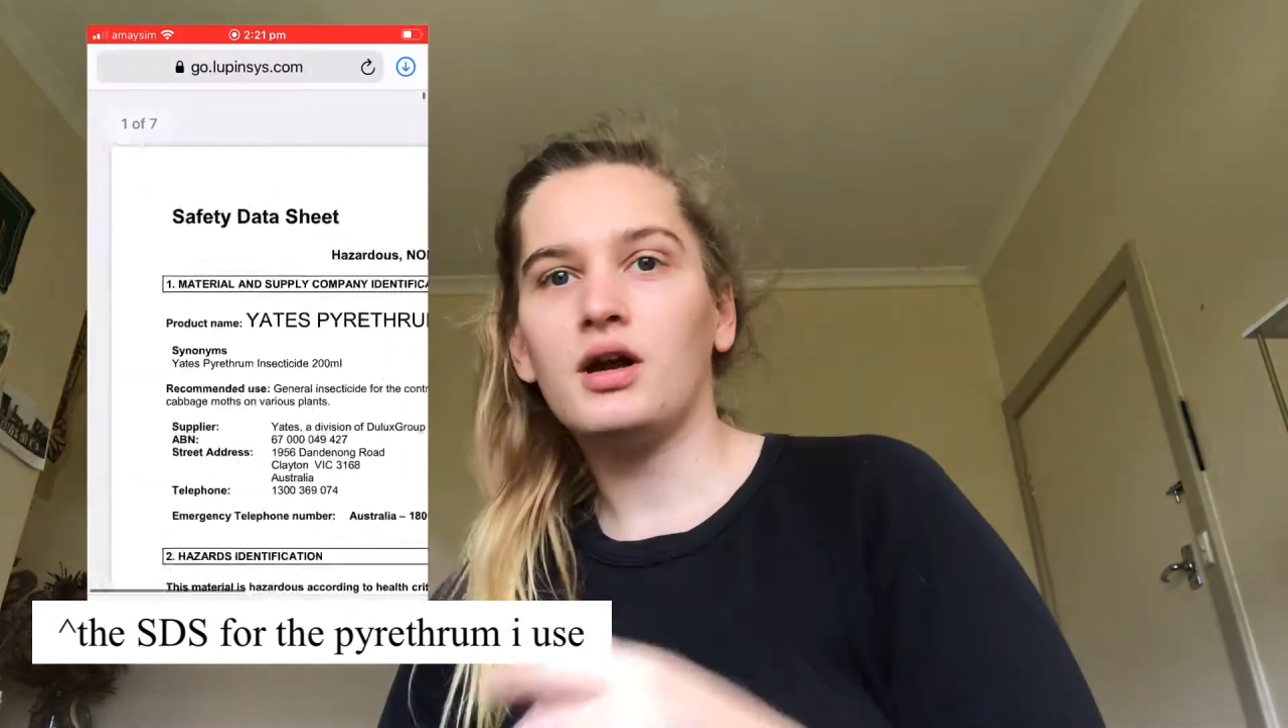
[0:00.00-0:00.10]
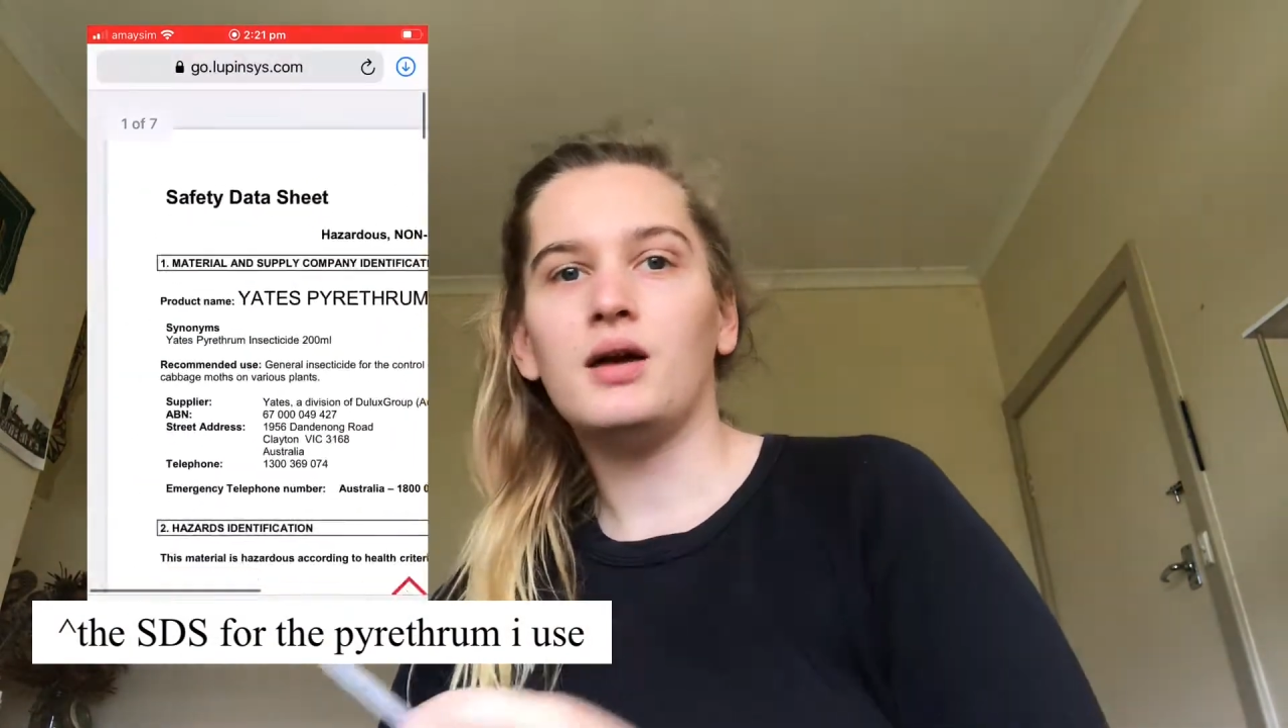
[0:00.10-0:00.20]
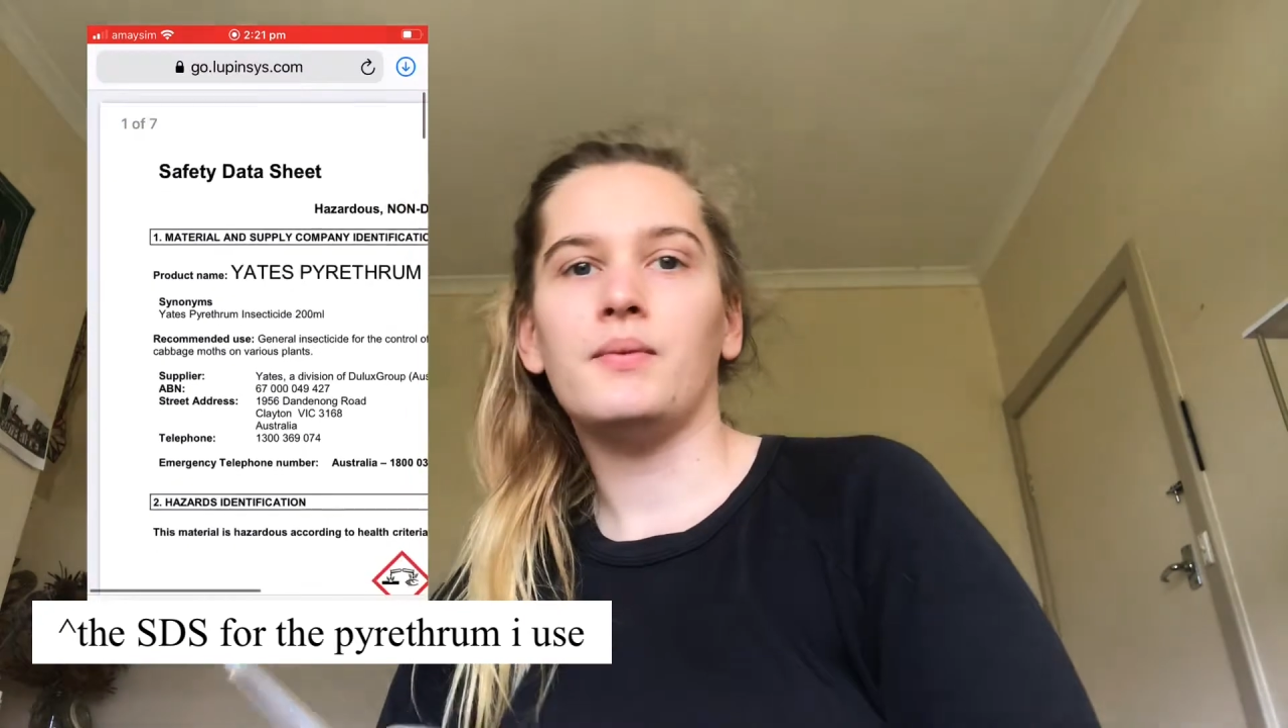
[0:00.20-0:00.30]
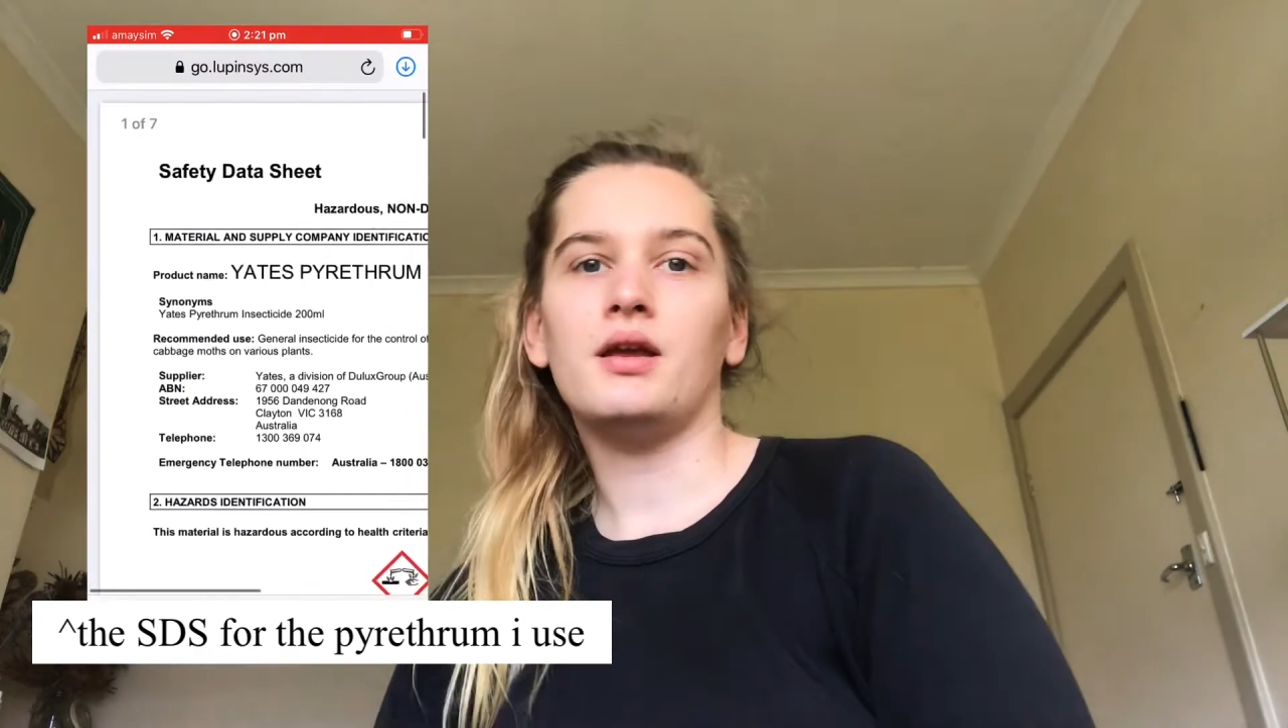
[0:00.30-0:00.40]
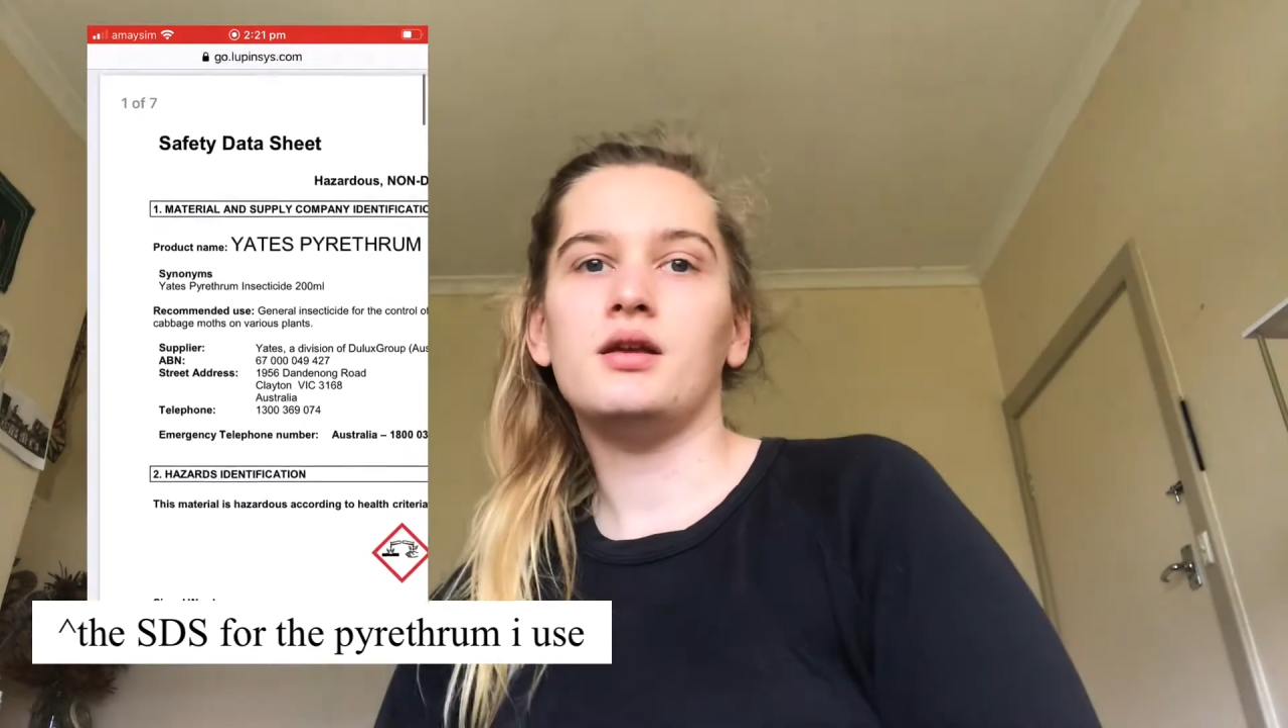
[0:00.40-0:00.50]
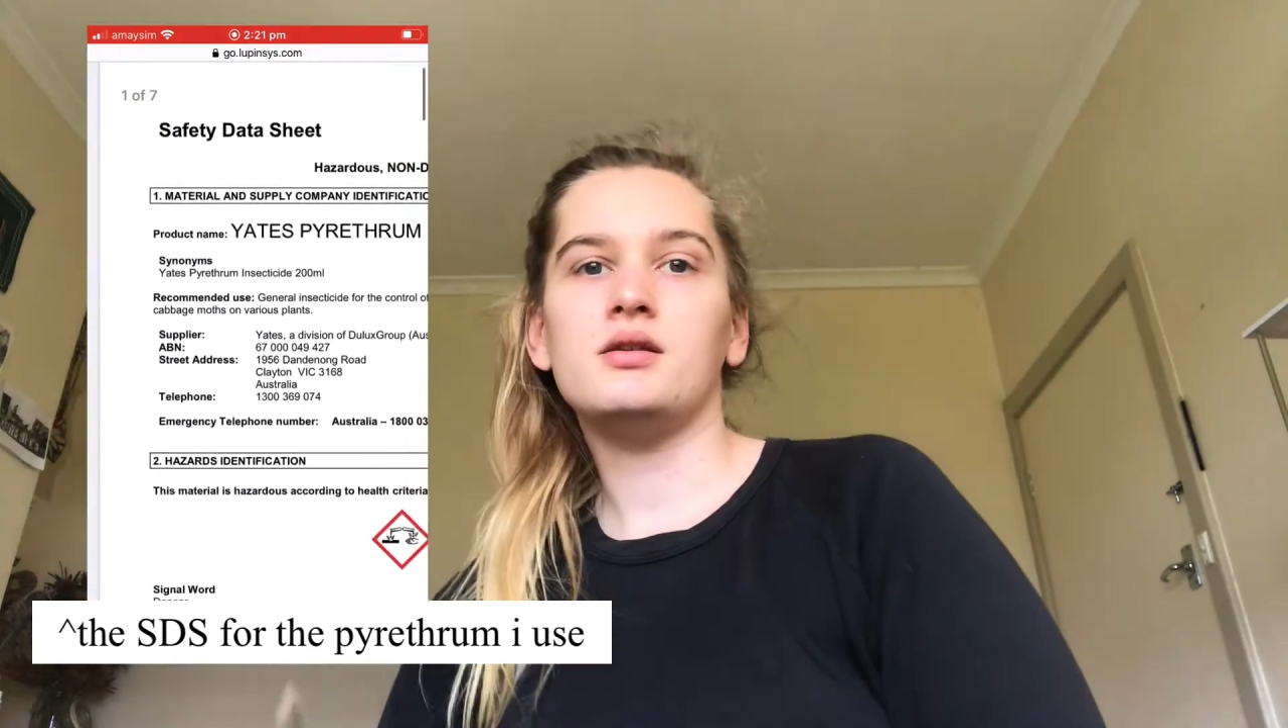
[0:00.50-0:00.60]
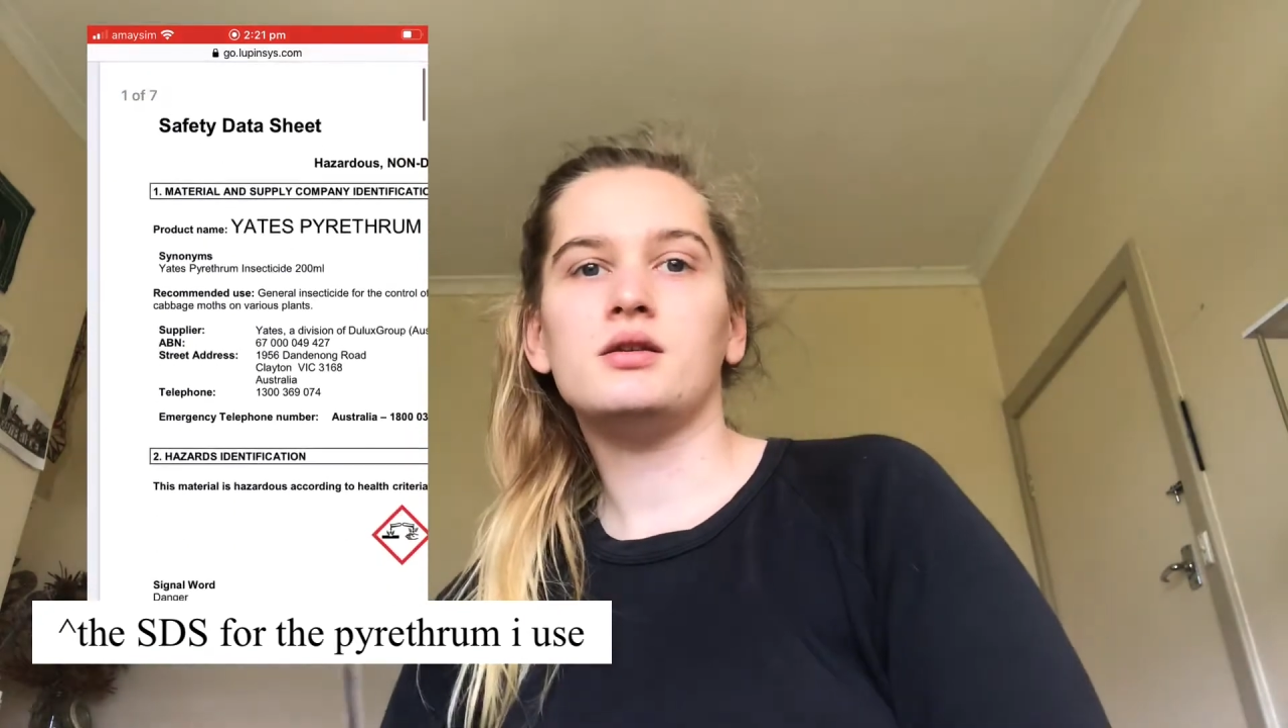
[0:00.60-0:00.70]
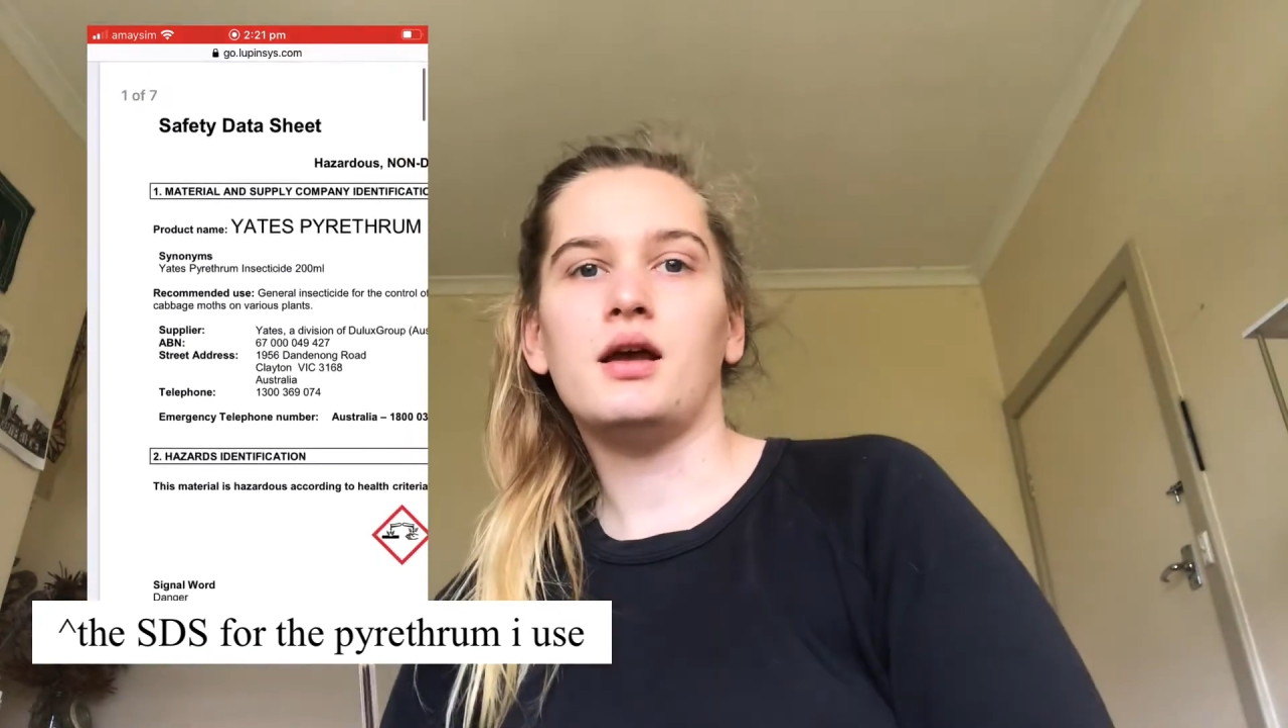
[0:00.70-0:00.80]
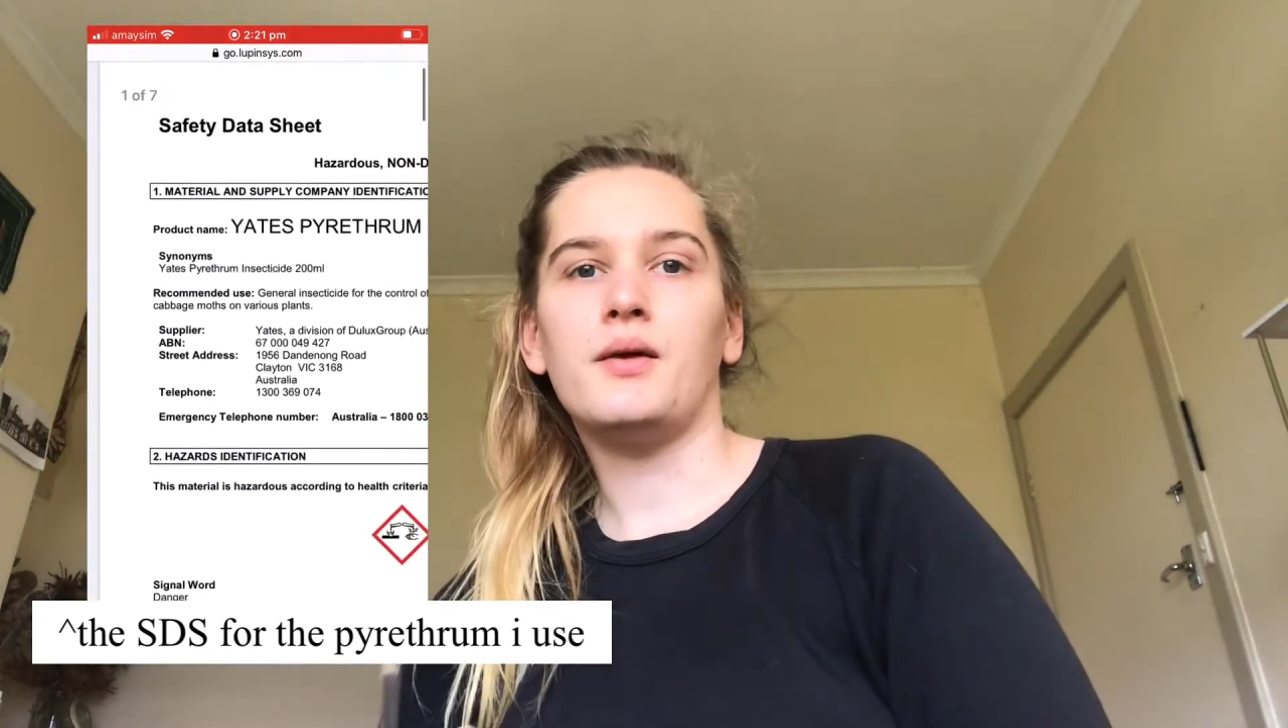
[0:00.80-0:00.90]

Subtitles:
up, is